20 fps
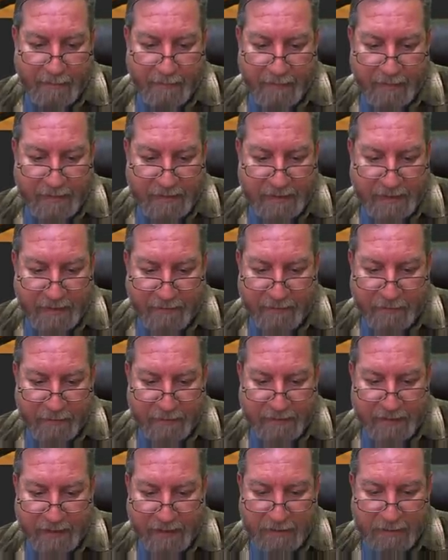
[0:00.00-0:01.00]
for a
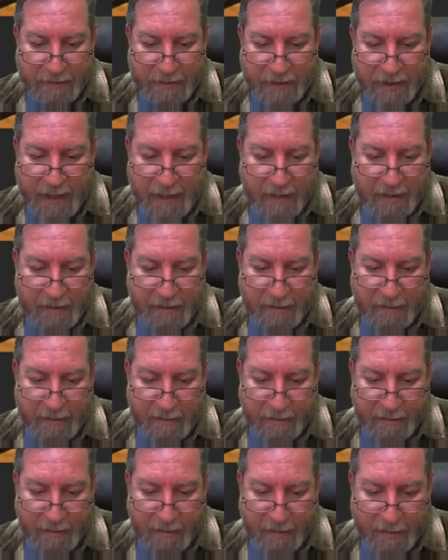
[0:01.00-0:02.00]
single shot.
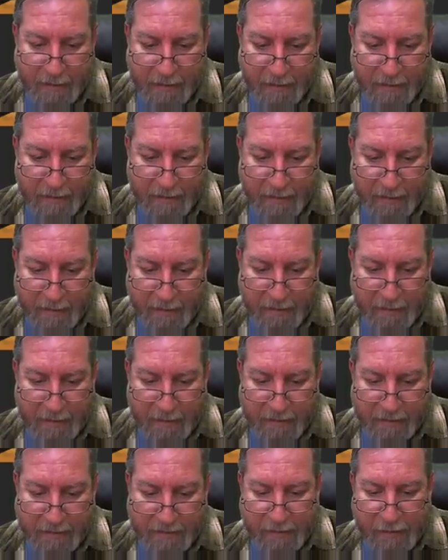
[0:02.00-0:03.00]

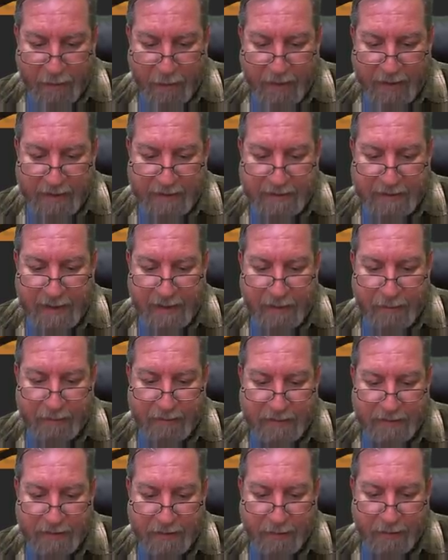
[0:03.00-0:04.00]
The credit
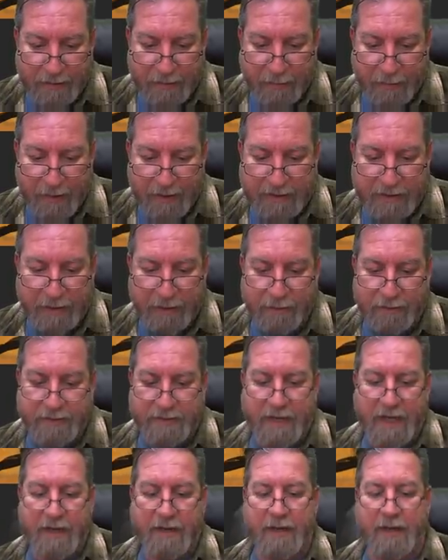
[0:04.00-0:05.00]
sequence during the Rescuers
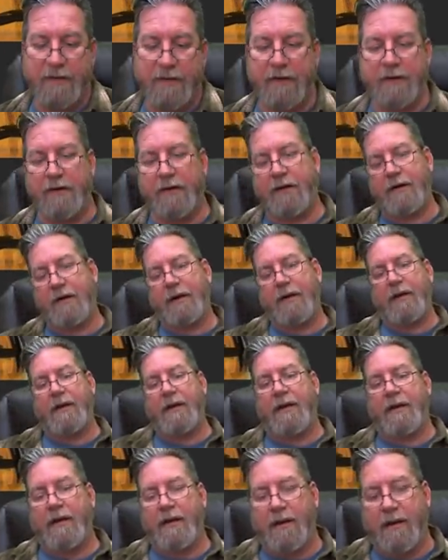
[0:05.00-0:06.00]
Down Under,
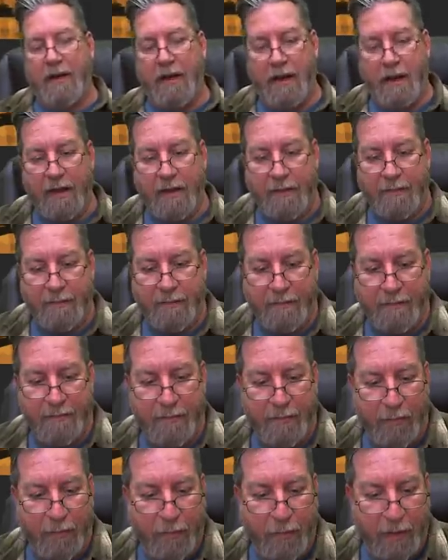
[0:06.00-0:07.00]
uh,
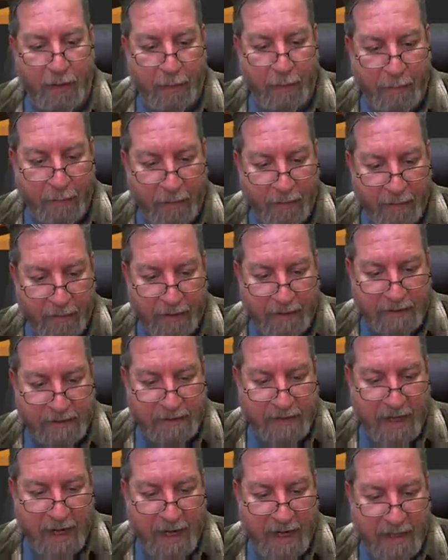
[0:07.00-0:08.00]
Wilbur is
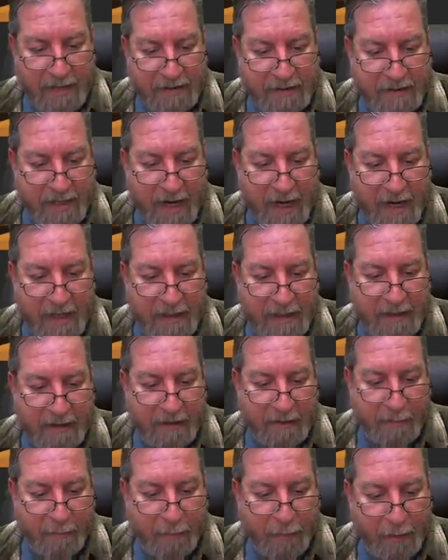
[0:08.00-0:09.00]
it's tiny
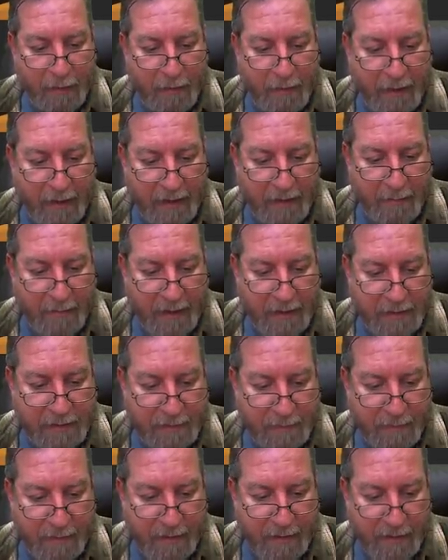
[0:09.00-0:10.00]
little booger
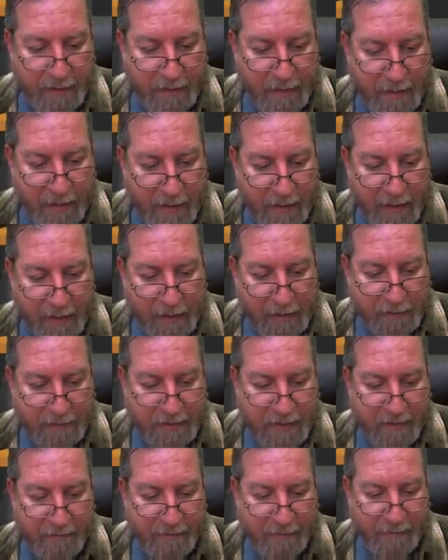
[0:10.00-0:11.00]
animation, but it goes
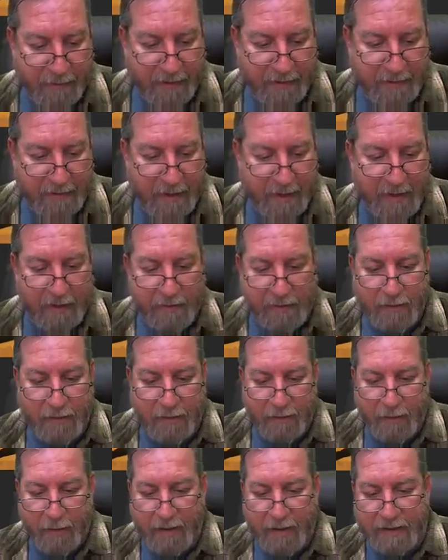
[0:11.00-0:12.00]
on for the entire
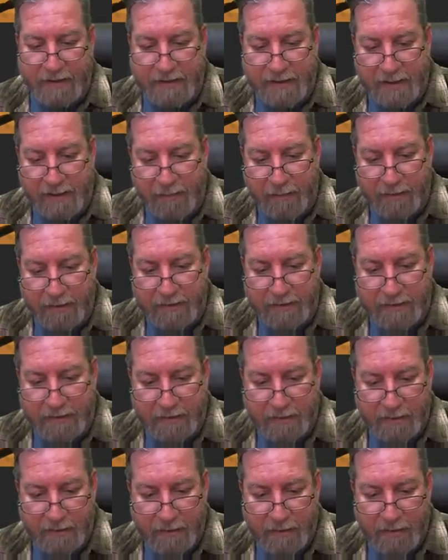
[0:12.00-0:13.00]
credit sequence.
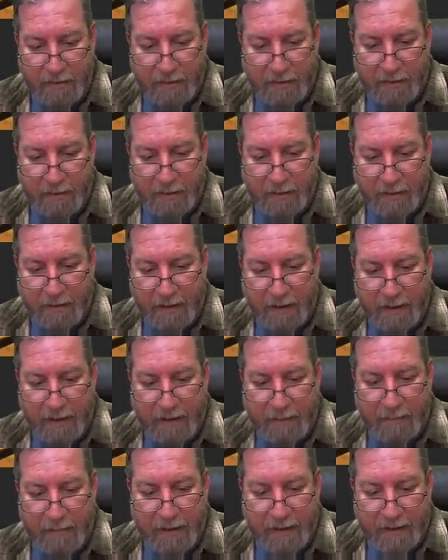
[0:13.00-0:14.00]
I
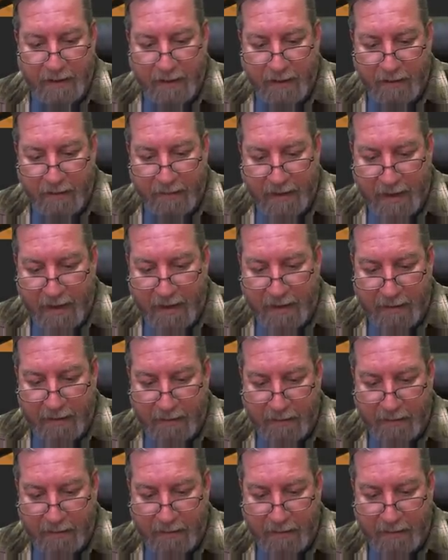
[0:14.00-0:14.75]
animated all that.